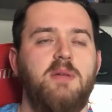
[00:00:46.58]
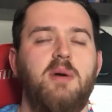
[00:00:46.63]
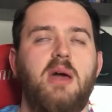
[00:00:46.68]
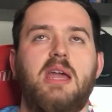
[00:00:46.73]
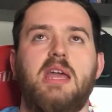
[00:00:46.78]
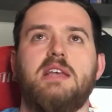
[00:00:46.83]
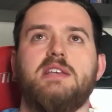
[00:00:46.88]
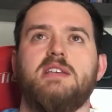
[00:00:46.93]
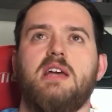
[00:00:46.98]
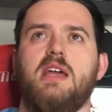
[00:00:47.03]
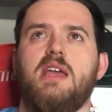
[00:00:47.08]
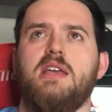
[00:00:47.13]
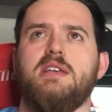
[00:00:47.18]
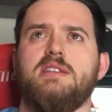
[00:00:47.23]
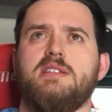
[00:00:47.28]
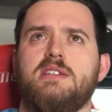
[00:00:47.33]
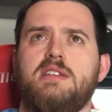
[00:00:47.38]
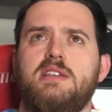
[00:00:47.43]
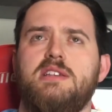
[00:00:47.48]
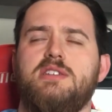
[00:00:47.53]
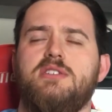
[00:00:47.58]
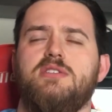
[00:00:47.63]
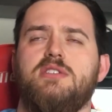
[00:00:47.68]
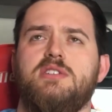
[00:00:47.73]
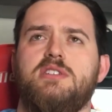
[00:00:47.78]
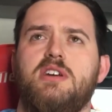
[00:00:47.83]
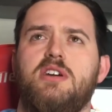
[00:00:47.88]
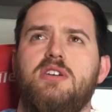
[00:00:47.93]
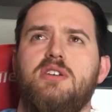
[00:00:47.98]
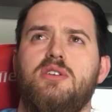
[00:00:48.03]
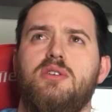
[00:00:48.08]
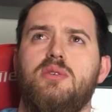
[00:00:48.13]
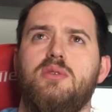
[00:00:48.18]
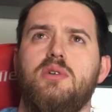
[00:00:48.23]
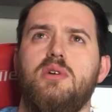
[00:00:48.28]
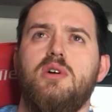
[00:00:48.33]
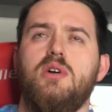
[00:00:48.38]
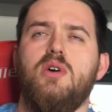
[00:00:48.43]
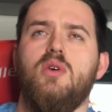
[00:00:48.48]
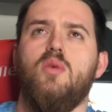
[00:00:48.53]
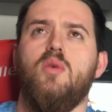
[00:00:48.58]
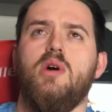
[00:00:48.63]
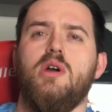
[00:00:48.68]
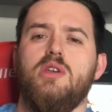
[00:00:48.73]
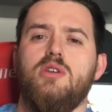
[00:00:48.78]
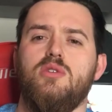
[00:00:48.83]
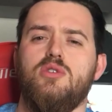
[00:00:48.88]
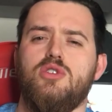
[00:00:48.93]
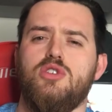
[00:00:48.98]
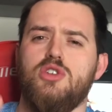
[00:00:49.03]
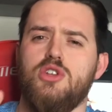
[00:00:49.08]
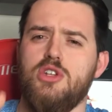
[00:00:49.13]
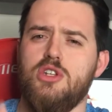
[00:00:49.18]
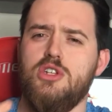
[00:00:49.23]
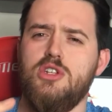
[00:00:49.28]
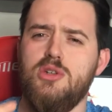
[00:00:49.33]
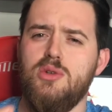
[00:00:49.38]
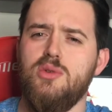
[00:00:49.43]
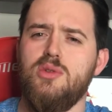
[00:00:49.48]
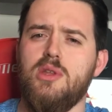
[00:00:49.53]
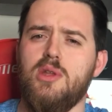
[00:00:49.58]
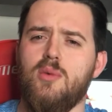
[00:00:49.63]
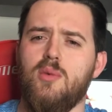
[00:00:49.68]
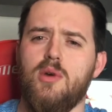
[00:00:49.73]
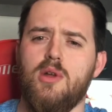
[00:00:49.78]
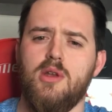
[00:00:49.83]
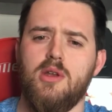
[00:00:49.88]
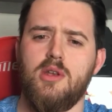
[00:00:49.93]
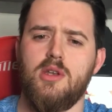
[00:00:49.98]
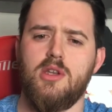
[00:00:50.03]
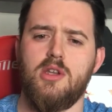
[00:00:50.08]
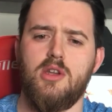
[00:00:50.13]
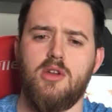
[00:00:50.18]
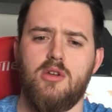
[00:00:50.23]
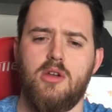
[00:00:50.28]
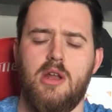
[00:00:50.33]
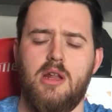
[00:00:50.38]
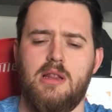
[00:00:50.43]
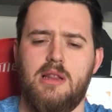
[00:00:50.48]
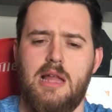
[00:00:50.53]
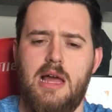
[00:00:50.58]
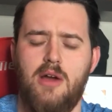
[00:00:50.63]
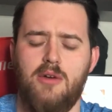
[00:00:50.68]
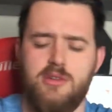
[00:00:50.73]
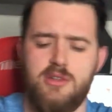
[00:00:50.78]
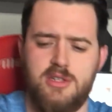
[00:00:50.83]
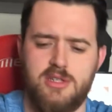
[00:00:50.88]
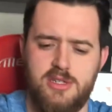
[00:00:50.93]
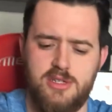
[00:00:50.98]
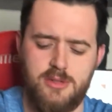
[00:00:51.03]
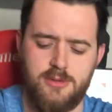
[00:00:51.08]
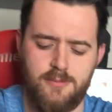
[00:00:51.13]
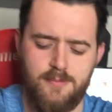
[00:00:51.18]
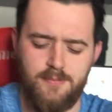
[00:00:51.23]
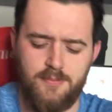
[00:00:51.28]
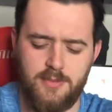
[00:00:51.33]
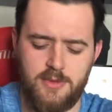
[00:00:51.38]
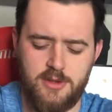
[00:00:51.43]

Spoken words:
I guess it's easier to tell you what you should do than what you're not allowed to do.